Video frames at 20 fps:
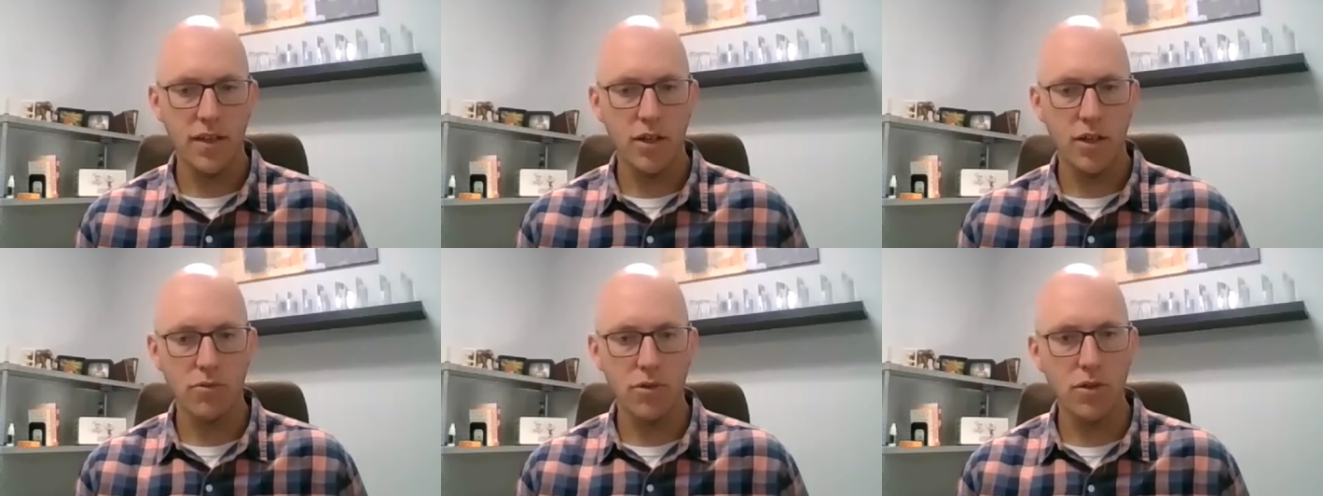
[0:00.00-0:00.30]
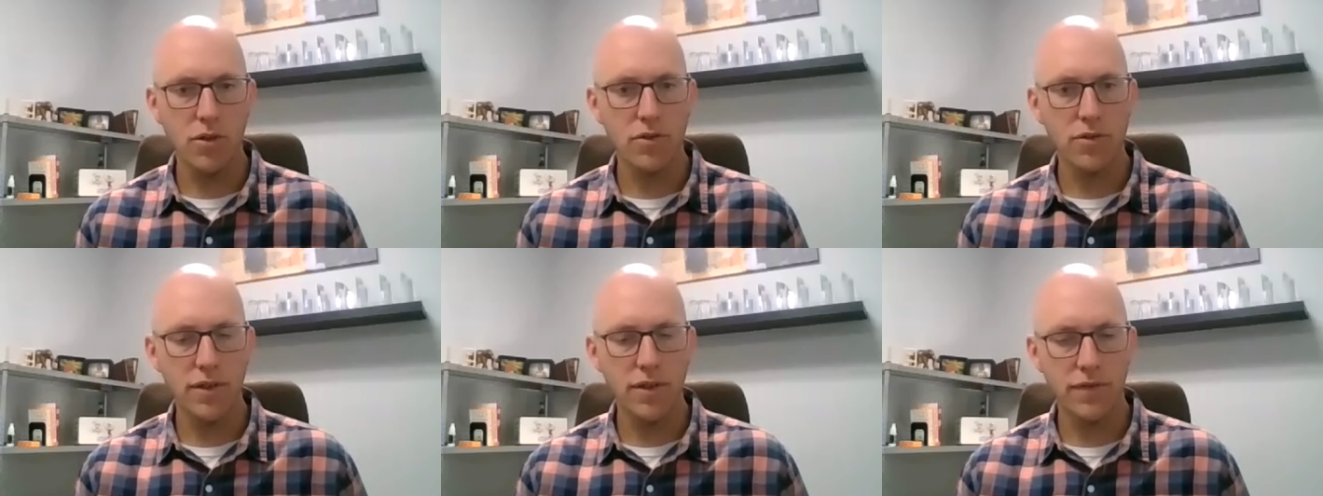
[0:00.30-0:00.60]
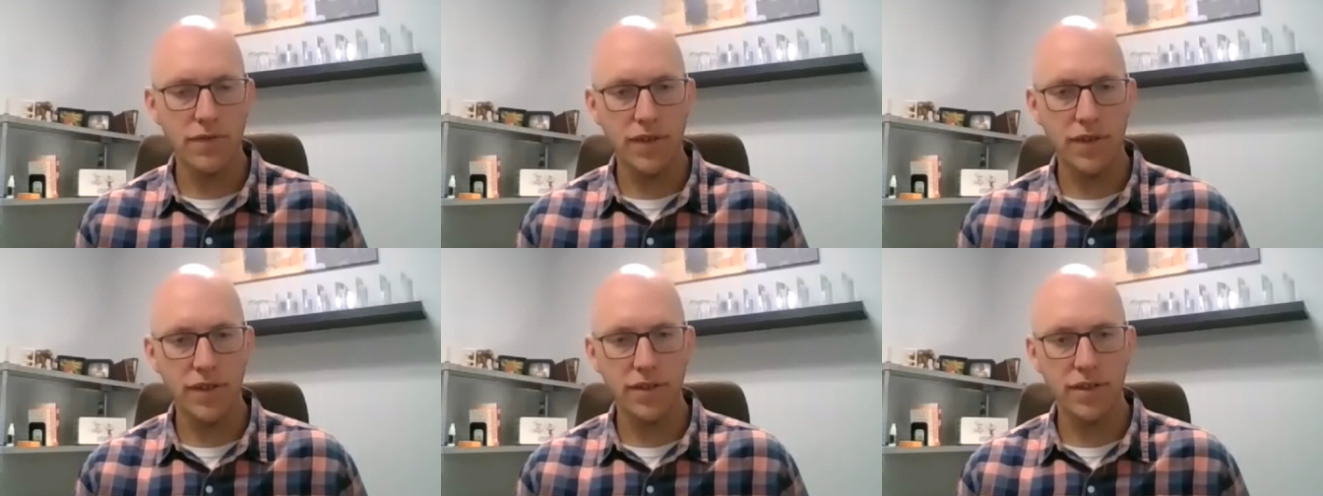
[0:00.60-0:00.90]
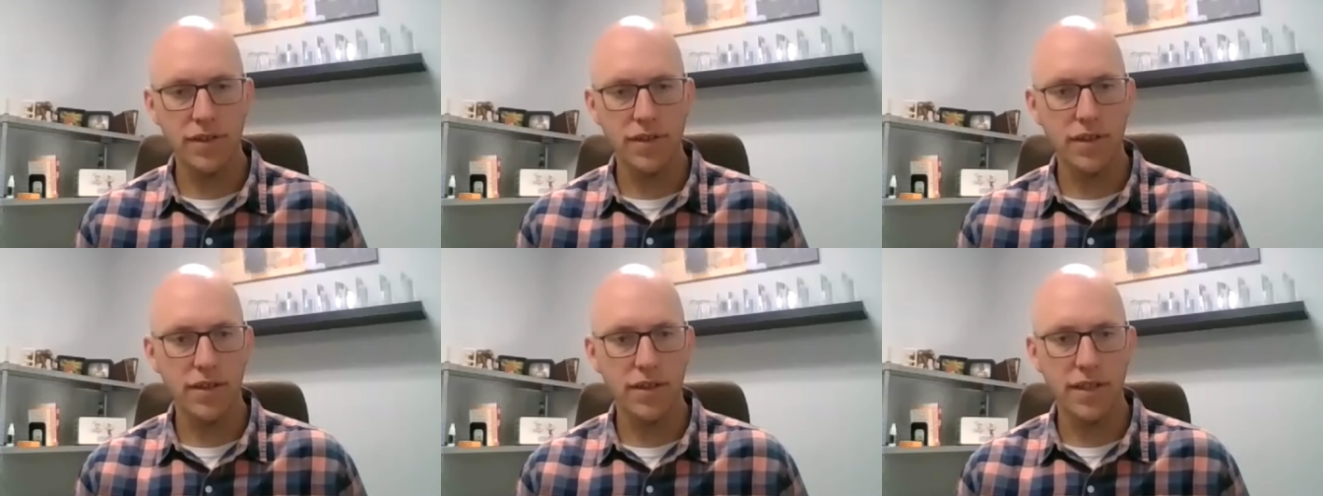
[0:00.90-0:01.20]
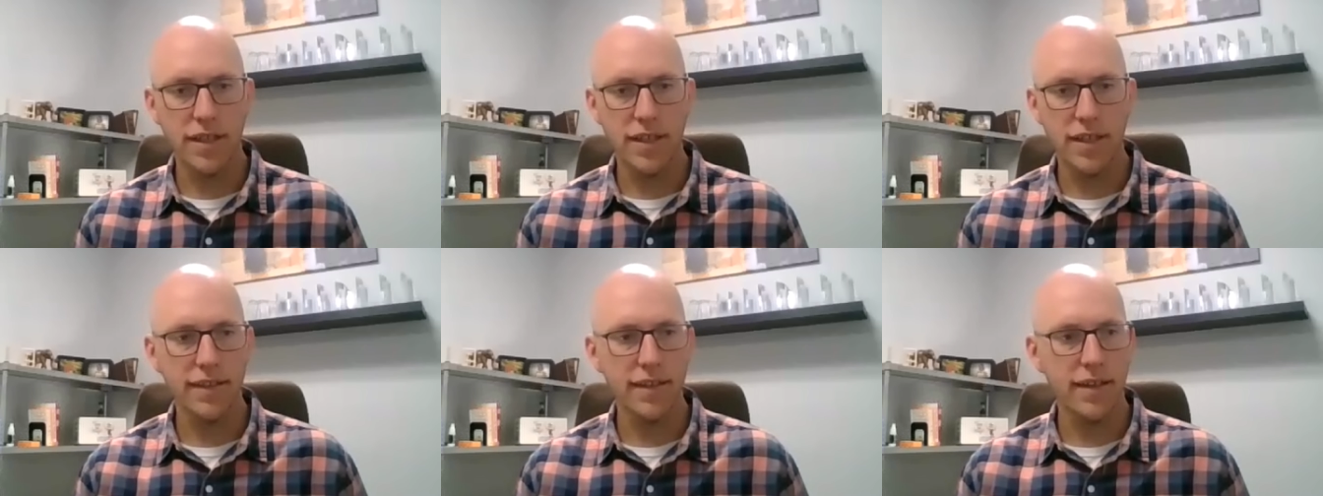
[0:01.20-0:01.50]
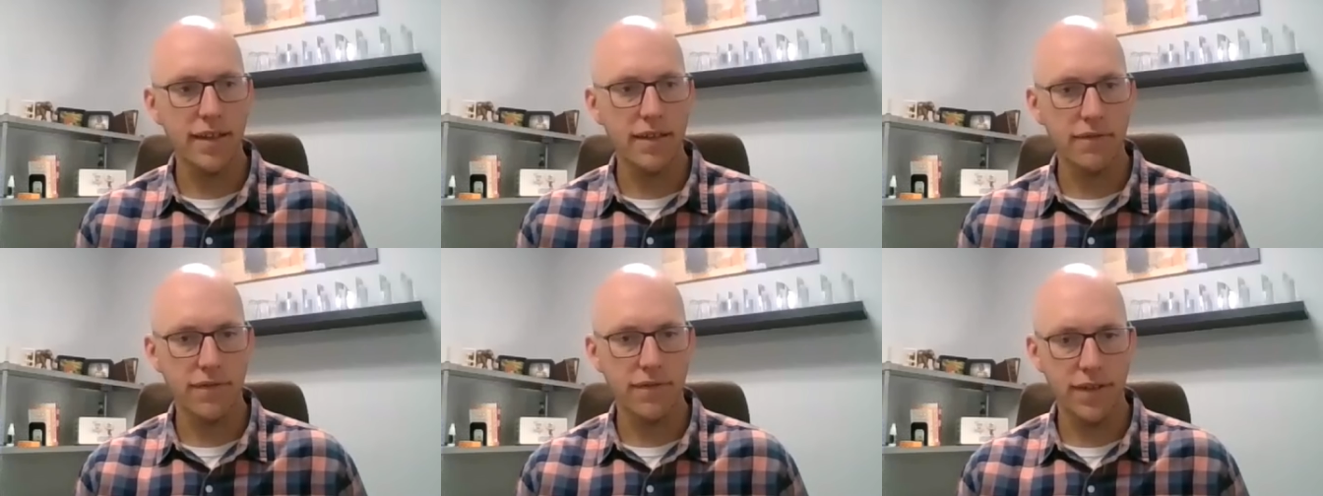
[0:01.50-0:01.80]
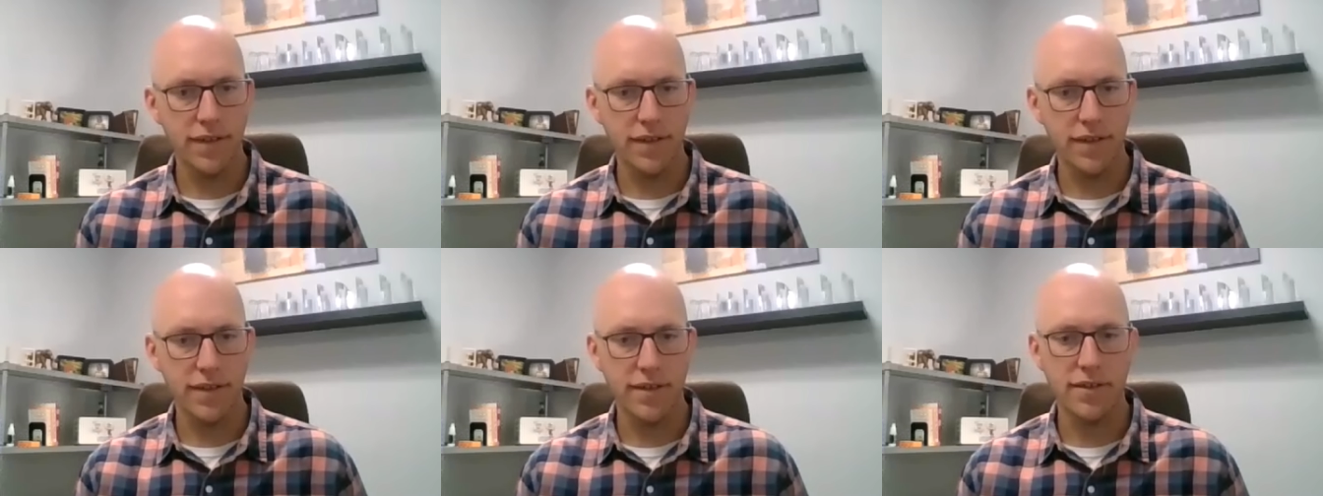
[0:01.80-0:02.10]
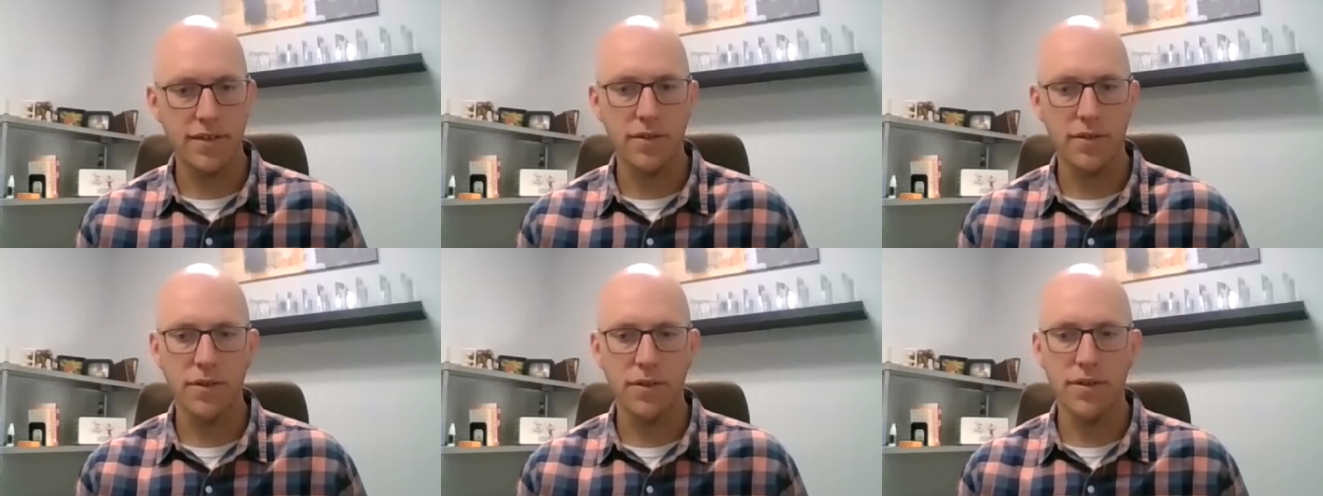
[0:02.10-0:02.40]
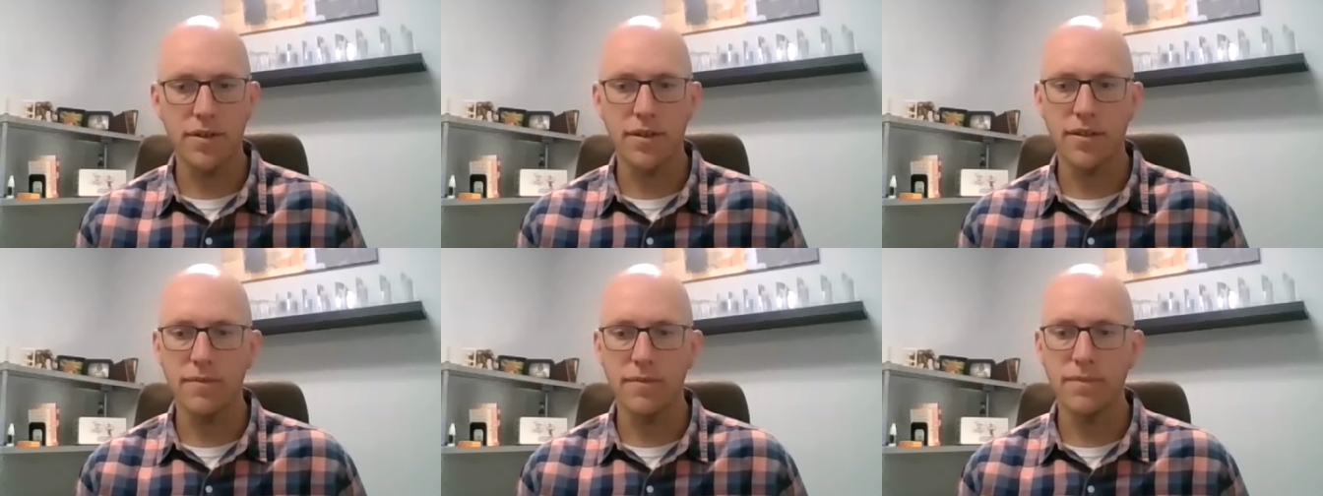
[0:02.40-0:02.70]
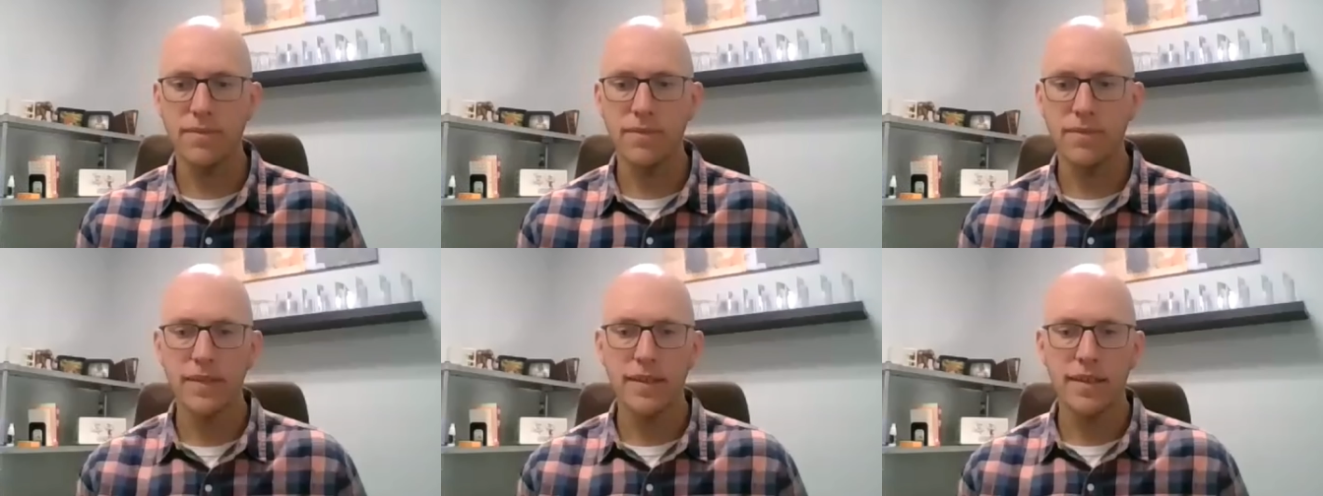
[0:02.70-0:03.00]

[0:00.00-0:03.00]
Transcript: a rotary filler or an inline filler or